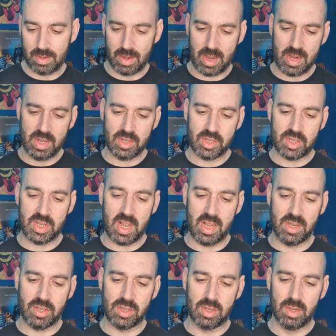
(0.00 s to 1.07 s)
and it
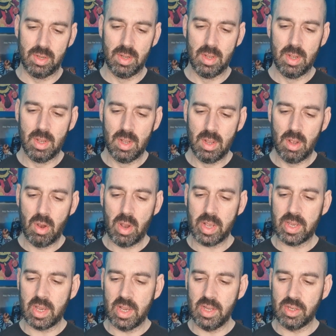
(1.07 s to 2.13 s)
says,
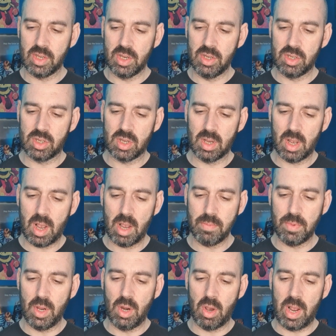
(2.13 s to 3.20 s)
hi geezers,
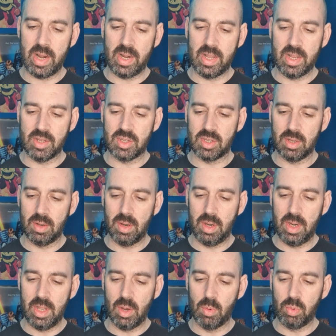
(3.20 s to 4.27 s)
hope you like this.
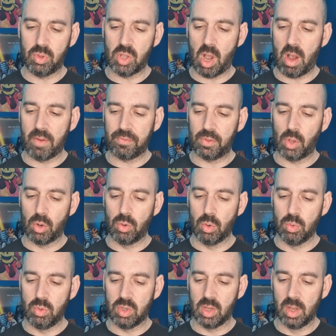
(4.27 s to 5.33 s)
Little Darth
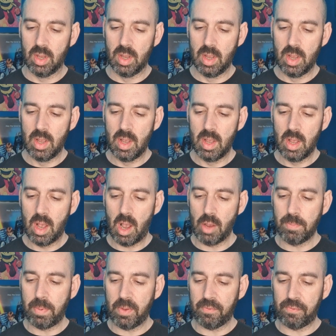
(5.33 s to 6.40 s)
Donald.
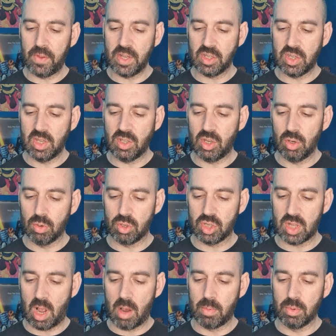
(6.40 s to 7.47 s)
Hope it fits into your
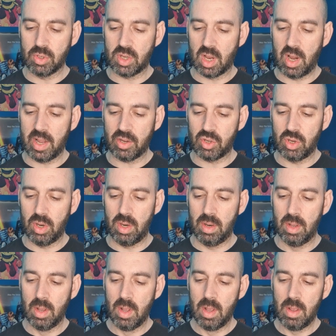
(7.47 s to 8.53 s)
Star Wars
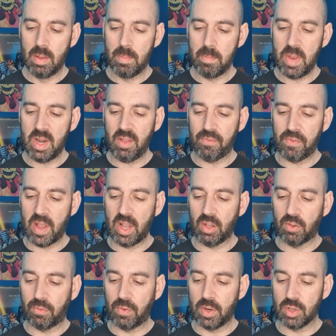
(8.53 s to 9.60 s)
collection. Many
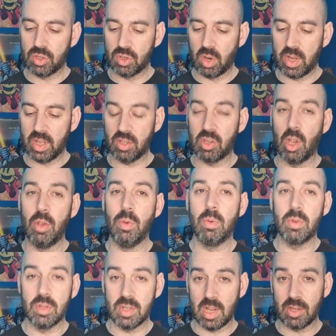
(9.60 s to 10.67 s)
thanks for the Sonic 2,
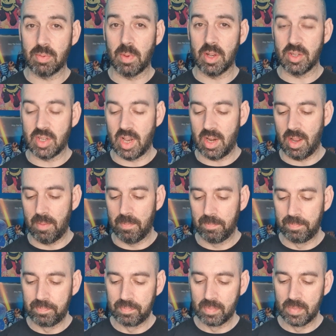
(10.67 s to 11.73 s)
because that's what I sent him.